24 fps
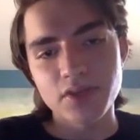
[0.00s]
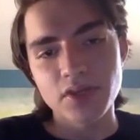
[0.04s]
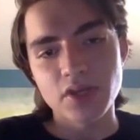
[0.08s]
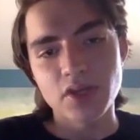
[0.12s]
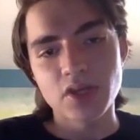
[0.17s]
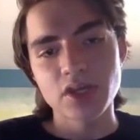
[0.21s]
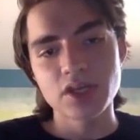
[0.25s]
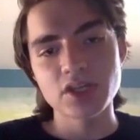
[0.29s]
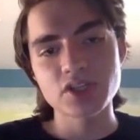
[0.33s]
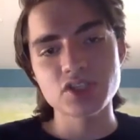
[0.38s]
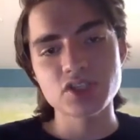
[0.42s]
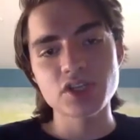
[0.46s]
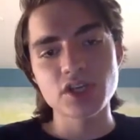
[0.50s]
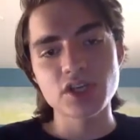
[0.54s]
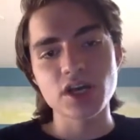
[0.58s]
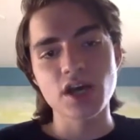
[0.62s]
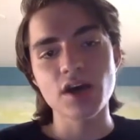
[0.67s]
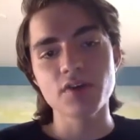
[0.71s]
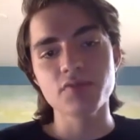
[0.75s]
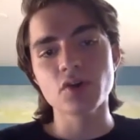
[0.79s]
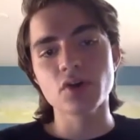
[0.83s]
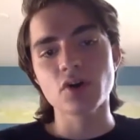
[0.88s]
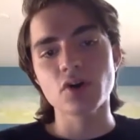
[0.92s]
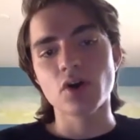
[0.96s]
is to
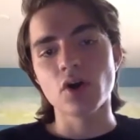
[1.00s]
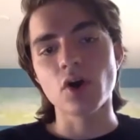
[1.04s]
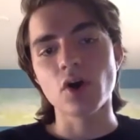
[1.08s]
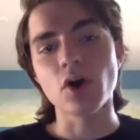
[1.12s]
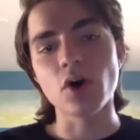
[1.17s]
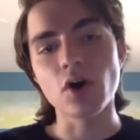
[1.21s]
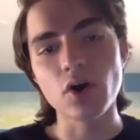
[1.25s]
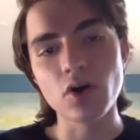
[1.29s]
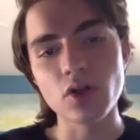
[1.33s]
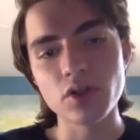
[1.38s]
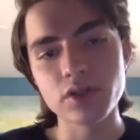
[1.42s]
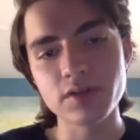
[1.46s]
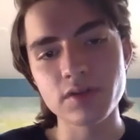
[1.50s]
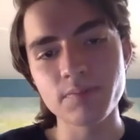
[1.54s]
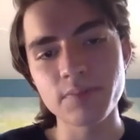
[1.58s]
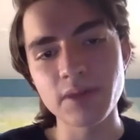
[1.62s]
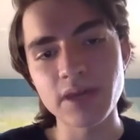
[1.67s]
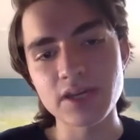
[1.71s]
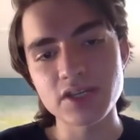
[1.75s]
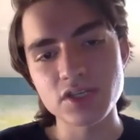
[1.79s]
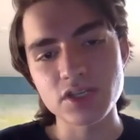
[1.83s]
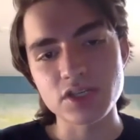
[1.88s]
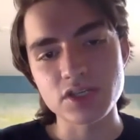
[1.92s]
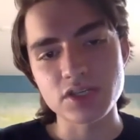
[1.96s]
cover all the
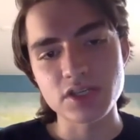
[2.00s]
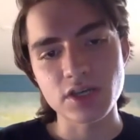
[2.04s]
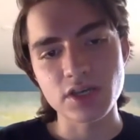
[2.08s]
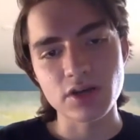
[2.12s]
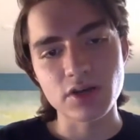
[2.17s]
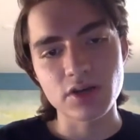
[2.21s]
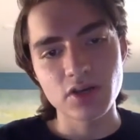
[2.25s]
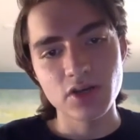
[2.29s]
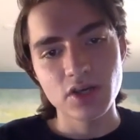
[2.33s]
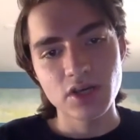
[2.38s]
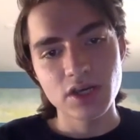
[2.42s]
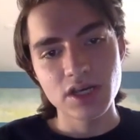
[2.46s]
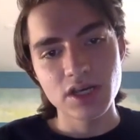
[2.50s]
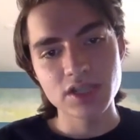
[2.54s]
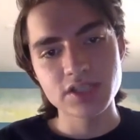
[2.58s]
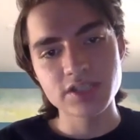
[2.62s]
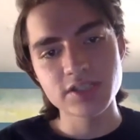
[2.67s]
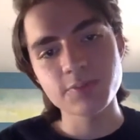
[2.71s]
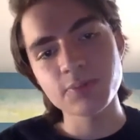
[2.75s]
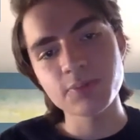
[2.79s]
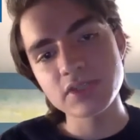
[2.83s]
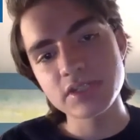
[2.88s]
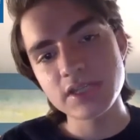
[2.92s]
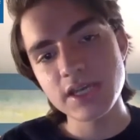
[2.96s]
bases here. It's
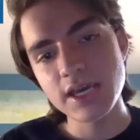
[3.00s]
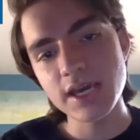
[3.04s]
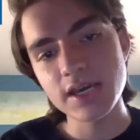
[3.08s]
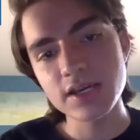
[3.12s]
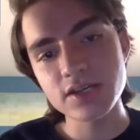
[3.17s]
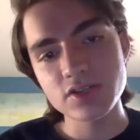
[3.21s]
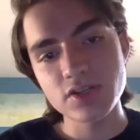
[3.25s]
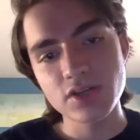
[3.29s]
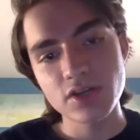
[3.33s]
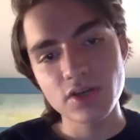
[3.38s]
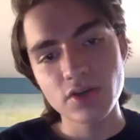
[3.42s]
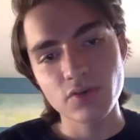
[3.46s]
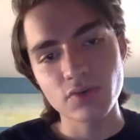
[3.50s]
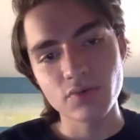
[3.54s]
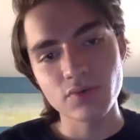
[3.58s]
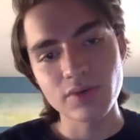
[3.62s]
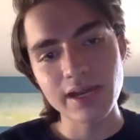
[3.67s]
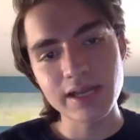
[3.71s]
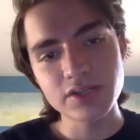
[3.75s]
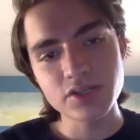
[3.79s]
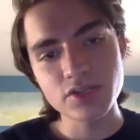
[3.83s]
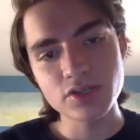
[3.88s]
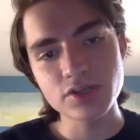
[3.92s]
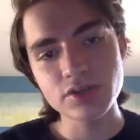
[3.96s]
to protect
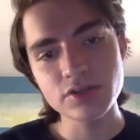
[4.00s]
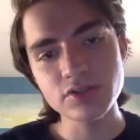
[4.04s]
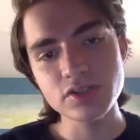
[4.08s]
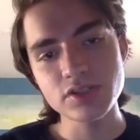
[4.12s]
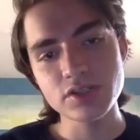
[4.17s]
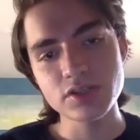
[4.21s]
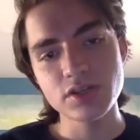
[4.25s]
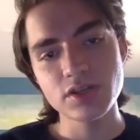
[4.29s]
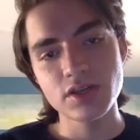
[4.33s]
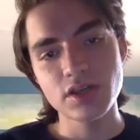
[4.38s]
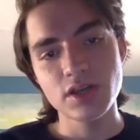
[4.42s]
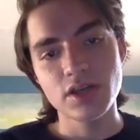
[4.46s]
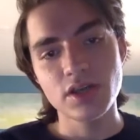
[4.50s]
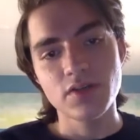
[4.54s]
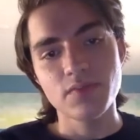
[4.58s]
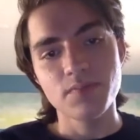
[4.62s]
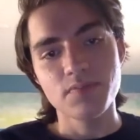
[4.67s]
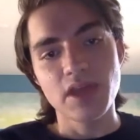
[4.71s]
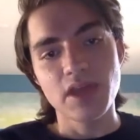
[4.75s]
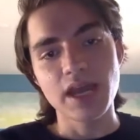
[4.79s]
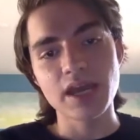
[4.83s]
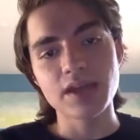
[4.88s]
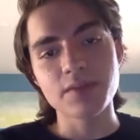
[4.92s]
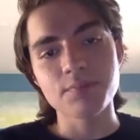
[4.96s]
renters
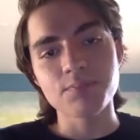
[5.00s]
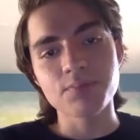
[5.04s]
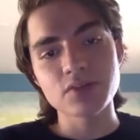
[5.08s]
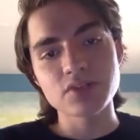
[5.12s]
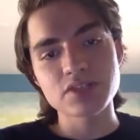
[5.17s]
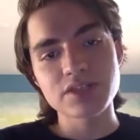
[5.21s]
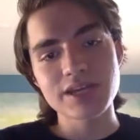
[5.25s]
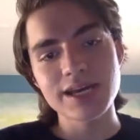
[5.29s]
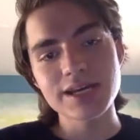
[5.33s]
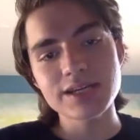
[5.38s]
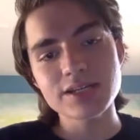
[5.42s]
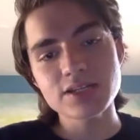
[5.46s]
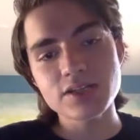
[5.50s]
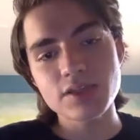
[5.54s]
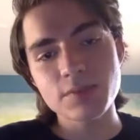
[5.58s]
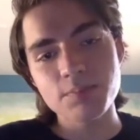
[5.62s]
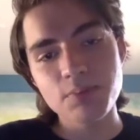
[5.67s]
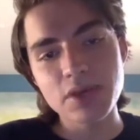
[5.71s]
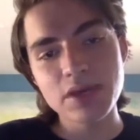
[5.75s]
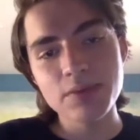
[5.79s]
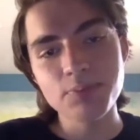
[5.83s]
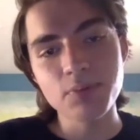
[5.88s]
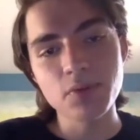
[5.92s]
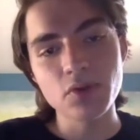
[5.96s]
and protect the
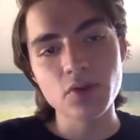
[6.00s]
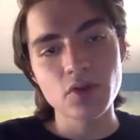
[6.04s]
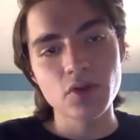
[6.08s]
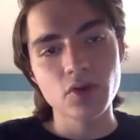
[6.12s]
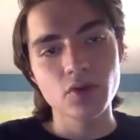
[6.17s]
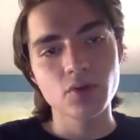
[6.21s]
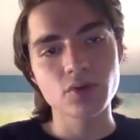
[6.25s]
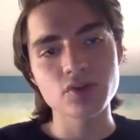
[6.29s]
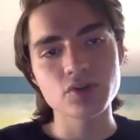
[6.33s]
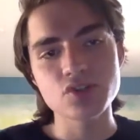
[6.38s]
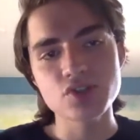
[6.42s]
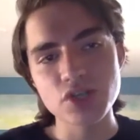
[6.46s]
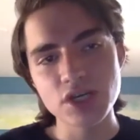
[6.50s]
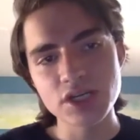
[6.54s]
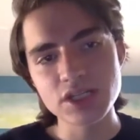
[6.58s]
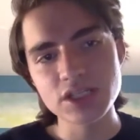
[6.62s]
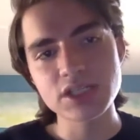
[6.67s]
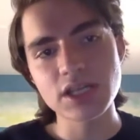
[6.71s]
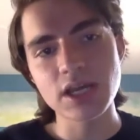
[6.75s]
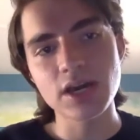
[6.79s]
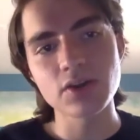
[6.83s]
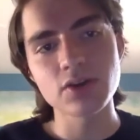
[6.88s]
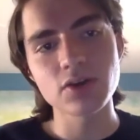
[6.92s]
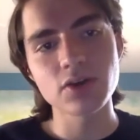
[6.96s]
people who are just
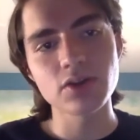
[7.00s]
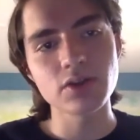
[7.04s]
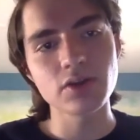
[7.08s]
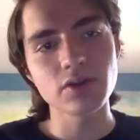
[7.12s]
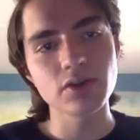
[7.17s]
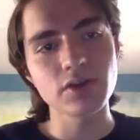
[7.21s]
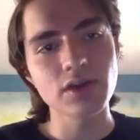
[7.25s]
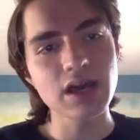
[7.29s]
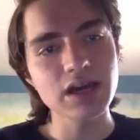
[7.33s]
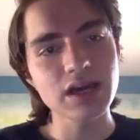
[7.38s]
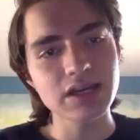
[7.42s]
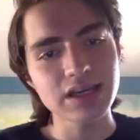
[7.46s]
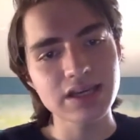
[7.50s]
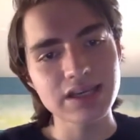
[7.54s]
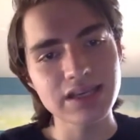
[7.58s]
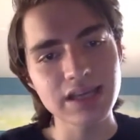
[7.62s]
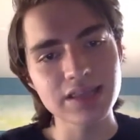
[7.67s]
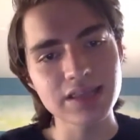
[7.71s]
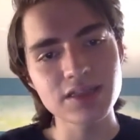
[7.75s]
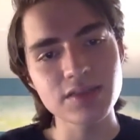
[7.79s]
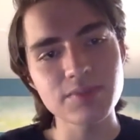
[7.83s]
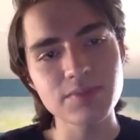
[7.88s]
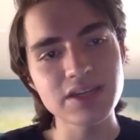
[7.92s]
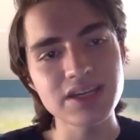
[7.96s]
down on their luck,
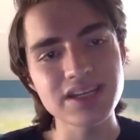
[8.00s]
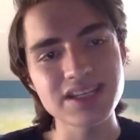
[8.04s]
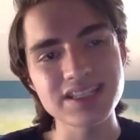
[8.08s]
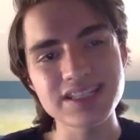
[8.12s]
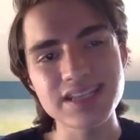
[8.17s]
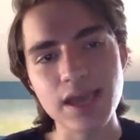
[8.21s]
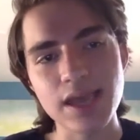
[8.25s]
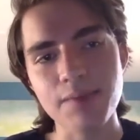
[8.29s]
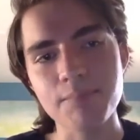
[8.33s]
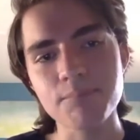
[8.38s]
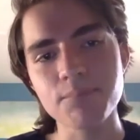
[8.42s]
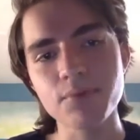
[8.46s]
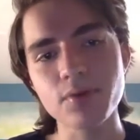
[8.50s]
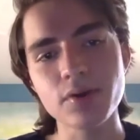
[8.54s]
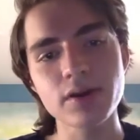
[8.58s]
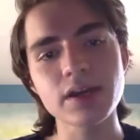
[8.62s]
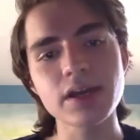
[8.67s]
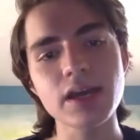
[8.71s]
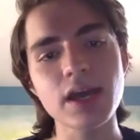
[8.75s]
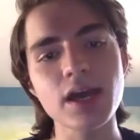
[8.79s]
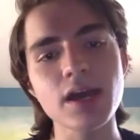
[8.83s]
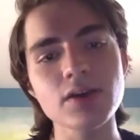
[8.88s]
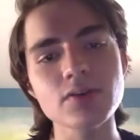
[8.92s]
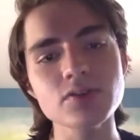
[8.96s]
get them into
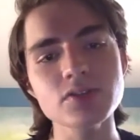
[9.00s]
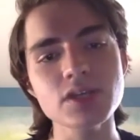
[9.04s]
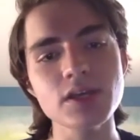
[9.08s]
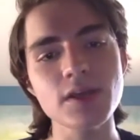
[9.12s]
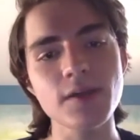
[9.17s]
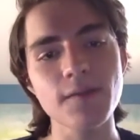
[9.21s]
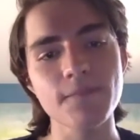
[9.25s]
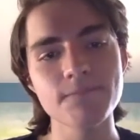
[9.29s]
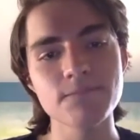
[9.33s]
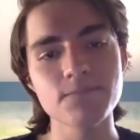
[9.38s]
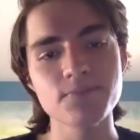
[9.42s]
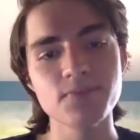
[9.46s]
temporary housing.